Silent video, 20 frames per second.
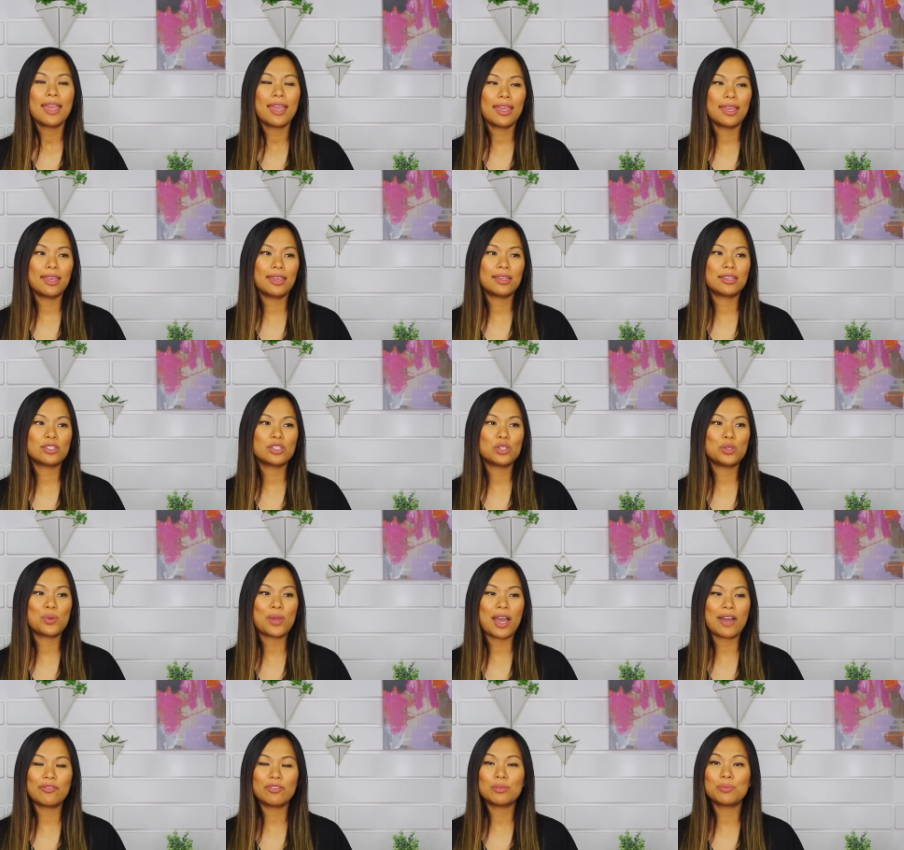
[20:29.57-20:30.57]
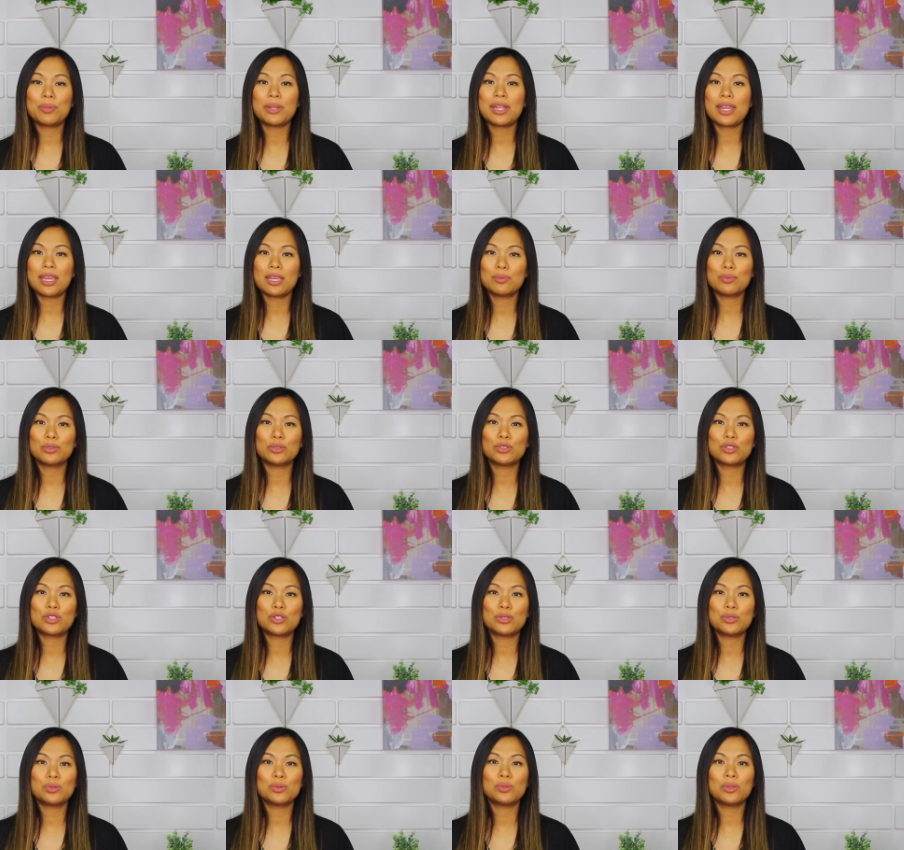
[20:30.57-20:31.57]
and you haven't been able
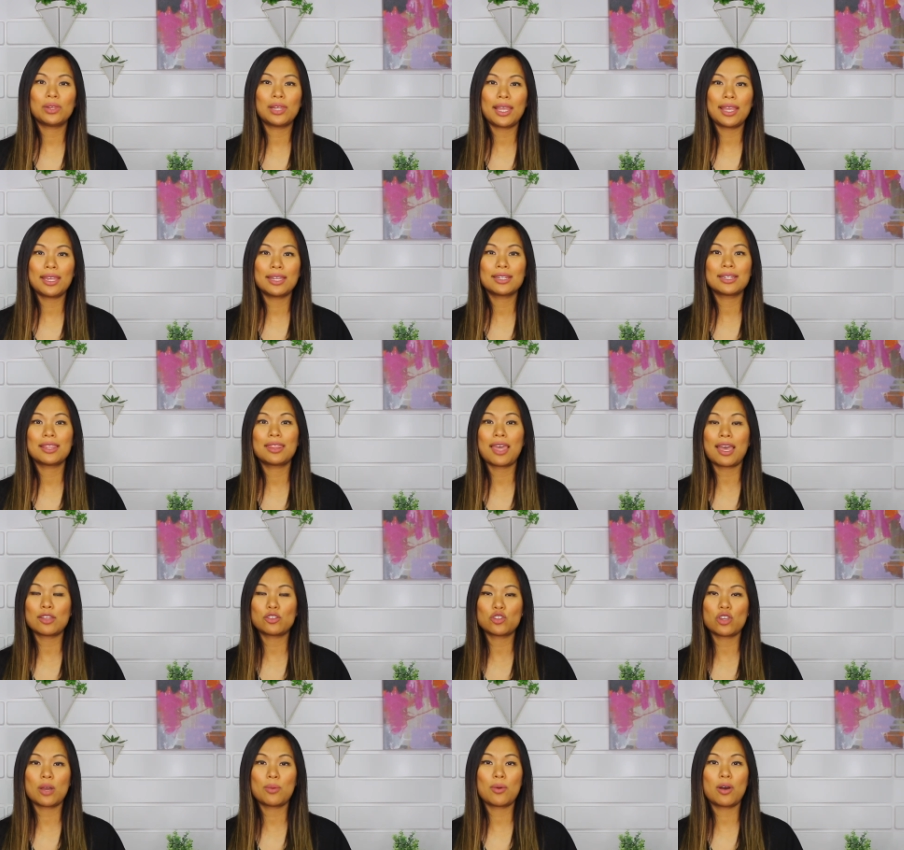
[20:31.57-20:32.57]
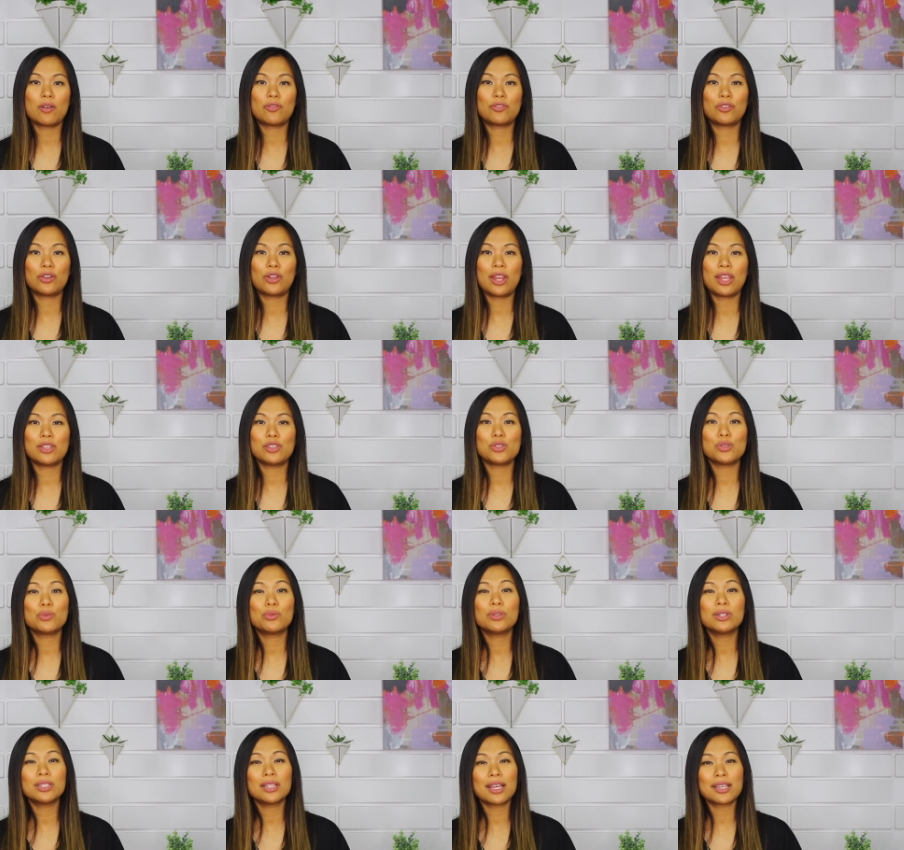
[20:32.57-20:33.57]
to land that job offer, and
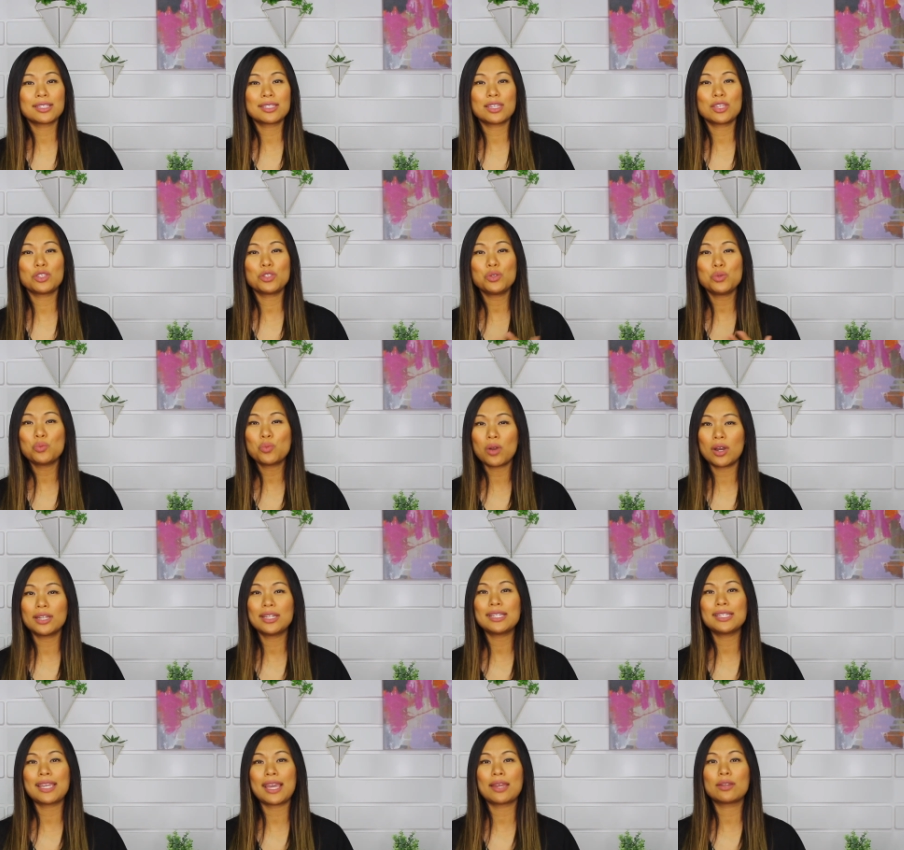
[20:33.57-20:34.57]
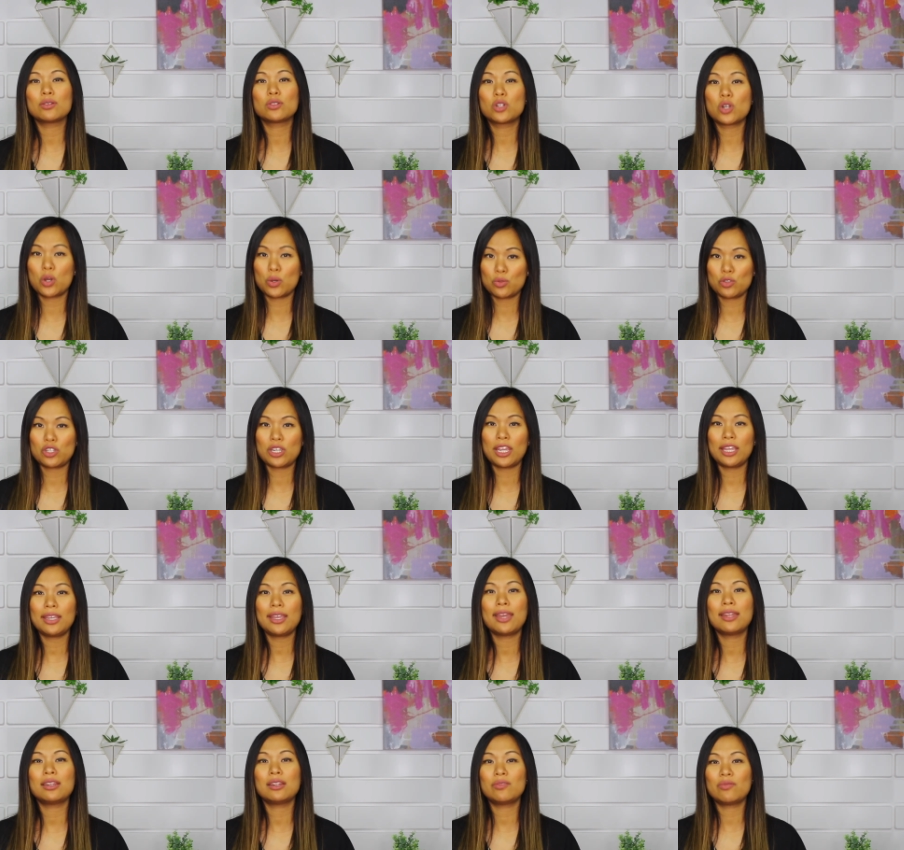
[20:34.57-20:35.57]
you realize that you want to get
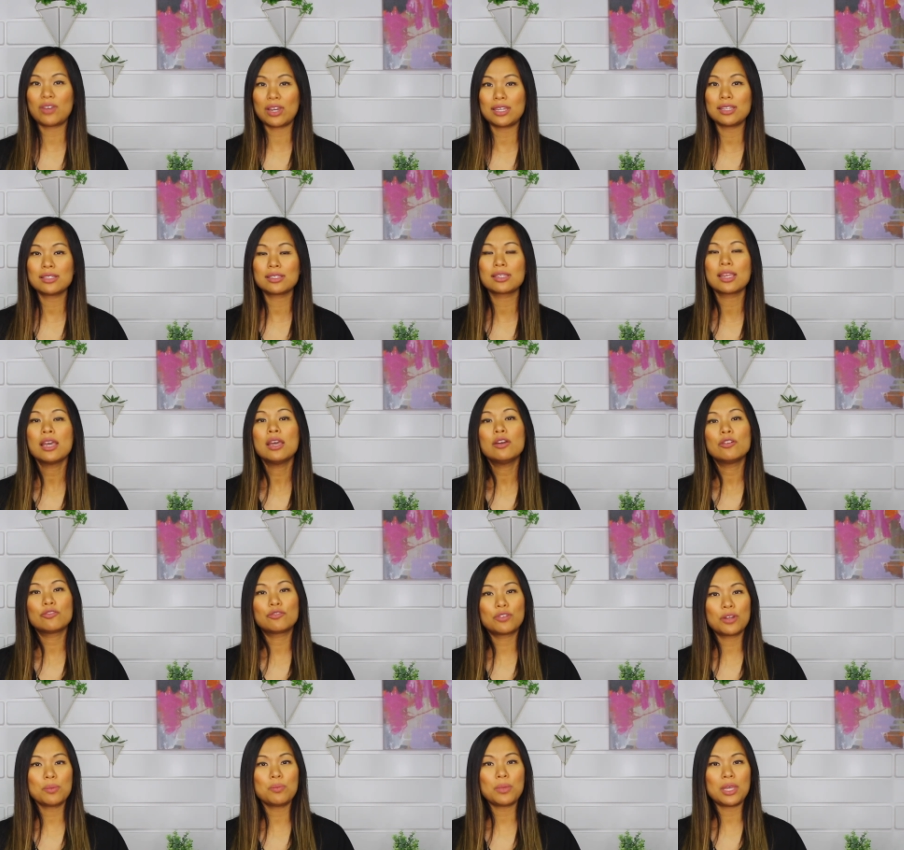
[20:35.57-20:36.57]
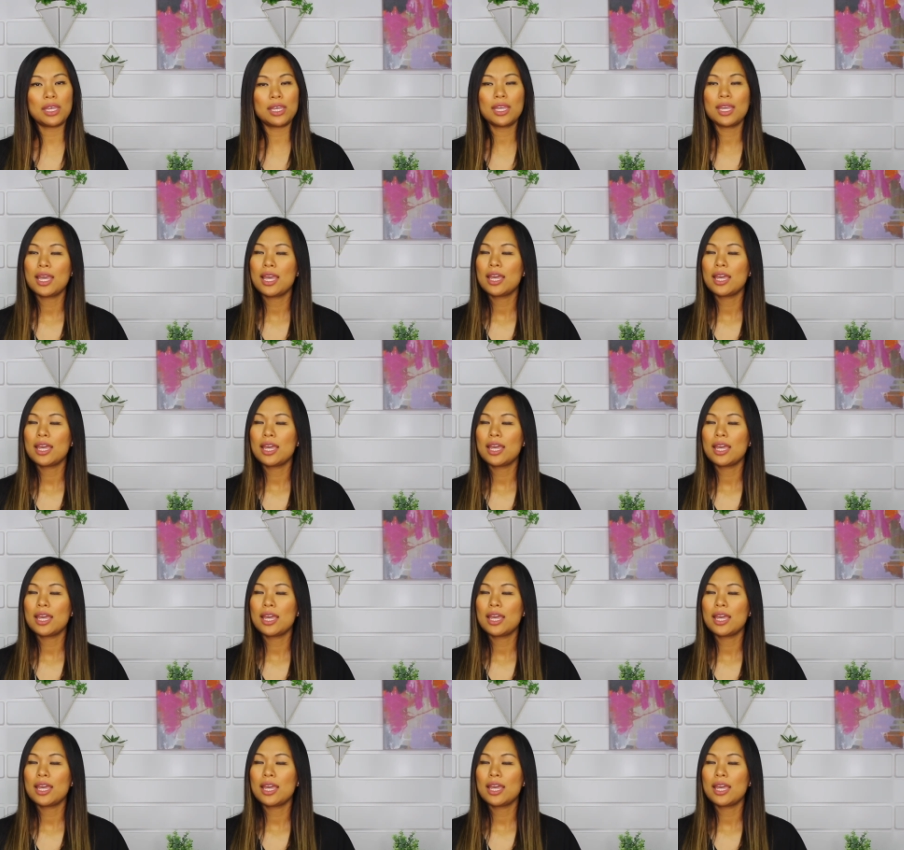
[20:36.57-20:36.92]
coaching and advice from me,